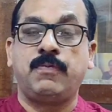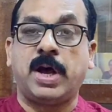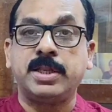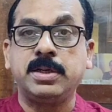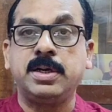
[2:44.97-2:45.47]

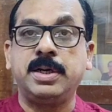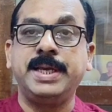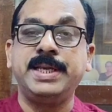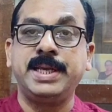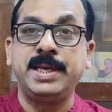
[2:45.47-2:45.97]
father,
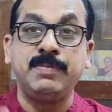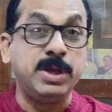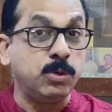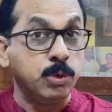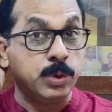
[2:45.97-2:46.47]
in the
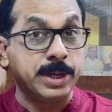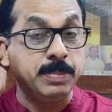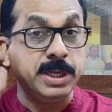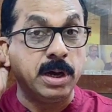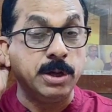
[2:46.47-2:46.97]
evening, you
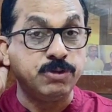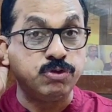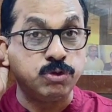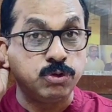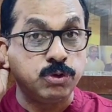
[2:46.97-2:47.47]
get me
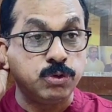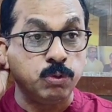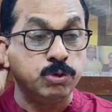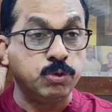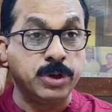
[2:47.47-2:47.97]

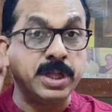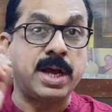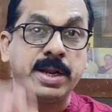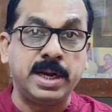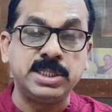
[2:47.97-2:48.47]
2
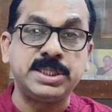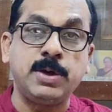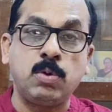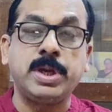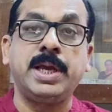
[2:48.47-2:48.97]
churidar. And I say,
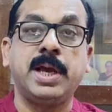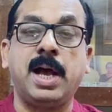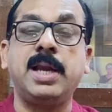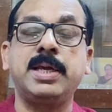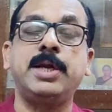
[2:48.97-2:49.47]
okay,
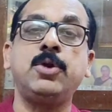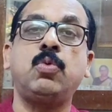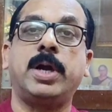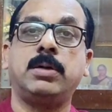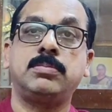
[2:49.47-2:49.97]
I'll get you
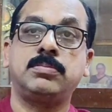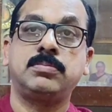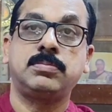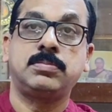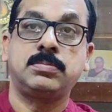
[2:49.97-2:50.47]
1.
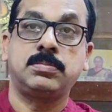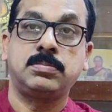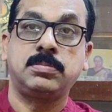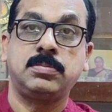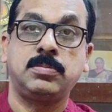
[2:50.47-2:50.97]

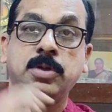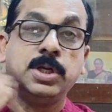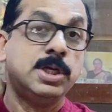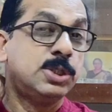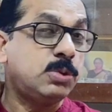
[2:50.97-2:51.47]

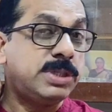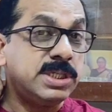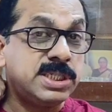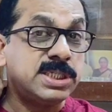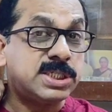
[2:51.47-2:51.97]
So,
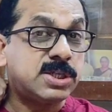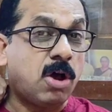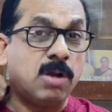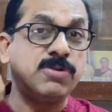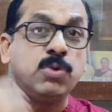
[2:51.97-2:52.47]
this is
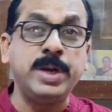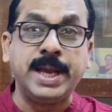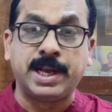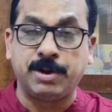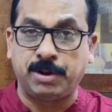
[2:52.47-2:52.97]
also an
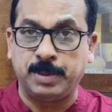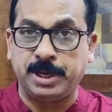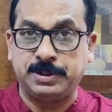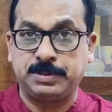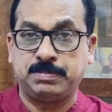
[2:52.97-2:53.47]
agreement.